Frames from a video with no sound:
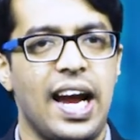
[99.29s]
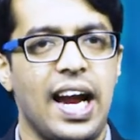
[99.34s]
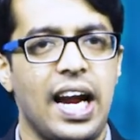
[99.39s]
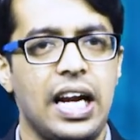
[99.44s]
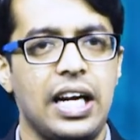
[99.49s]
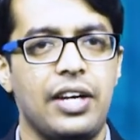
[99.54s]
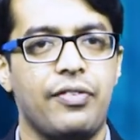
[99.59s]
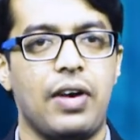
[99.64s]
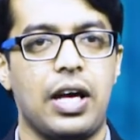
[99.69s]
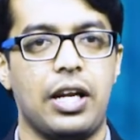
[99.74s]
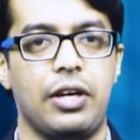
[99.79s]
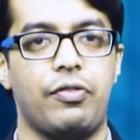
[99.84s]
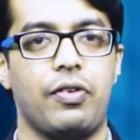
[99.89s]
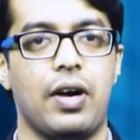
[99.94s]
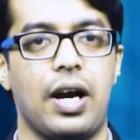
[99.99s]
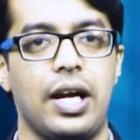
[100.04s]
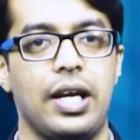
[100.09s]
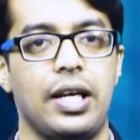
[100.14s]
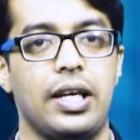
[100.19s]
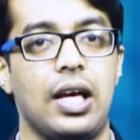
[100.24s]
and
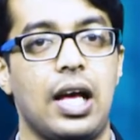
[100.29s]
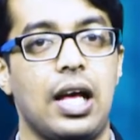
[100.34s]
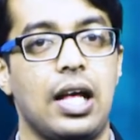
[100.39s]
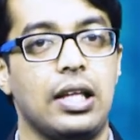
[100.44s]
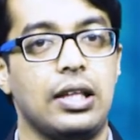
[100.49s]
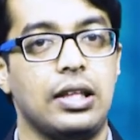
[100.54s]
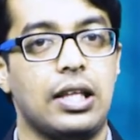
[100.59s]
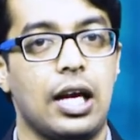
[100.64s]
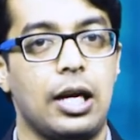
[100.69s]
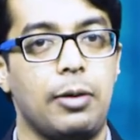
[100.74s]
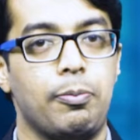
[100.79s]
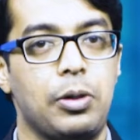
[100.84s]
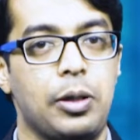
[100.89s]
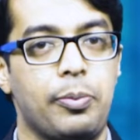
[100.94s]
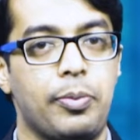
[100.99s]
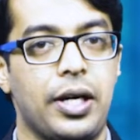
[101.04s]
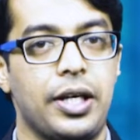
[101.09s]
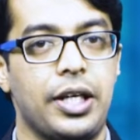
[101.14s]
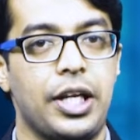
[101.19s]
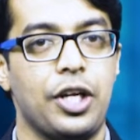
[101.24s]
verify the
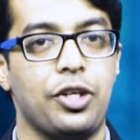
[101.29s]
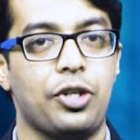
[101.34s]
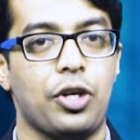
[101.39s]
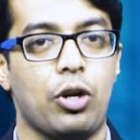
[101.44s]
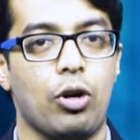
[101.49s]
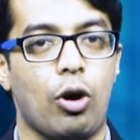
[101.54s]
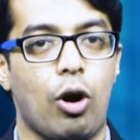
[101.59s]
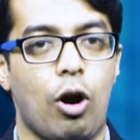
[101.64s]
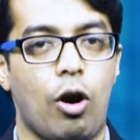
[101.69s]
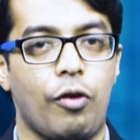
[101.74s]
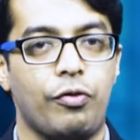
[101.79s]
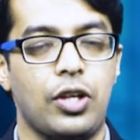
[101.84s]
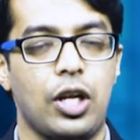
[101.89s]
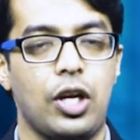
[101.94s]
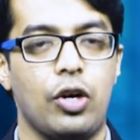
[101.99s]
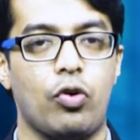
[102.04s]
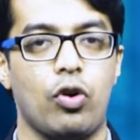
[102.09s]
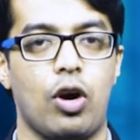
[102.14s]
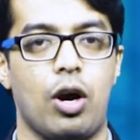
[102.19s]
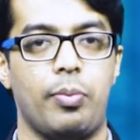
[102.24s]
implementation of the
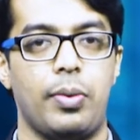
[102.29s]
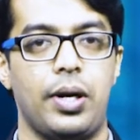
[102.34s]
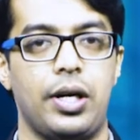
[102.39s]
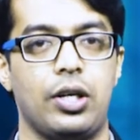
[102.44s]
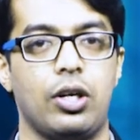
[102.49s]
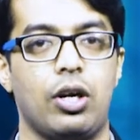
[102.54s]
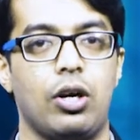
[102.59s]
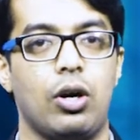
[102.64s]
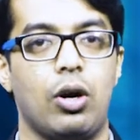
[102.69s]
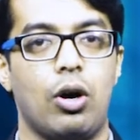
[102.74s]
requirement